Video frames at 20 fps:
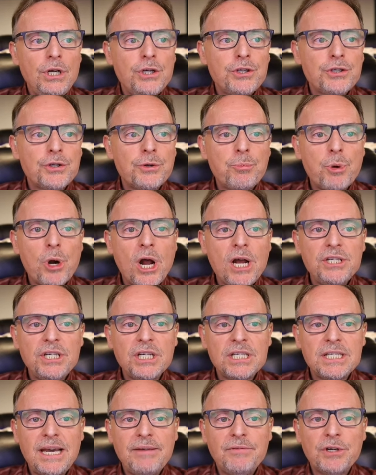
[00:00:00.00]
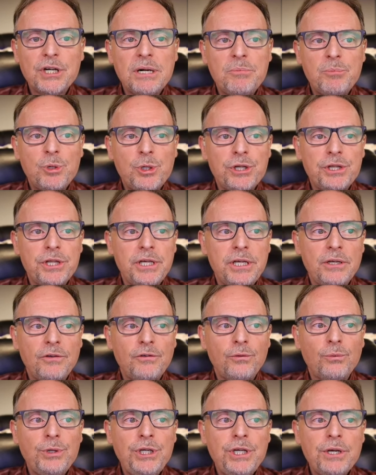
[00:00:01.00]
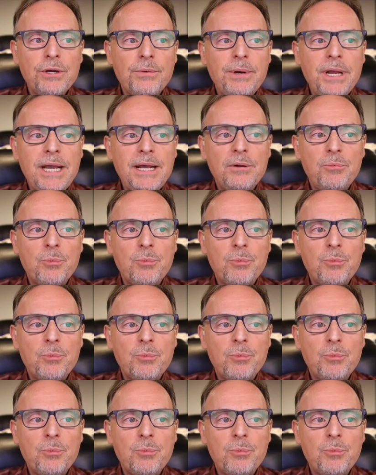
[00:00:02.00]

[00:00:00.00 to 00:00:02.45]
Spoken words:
So projects have a couple of things. When you create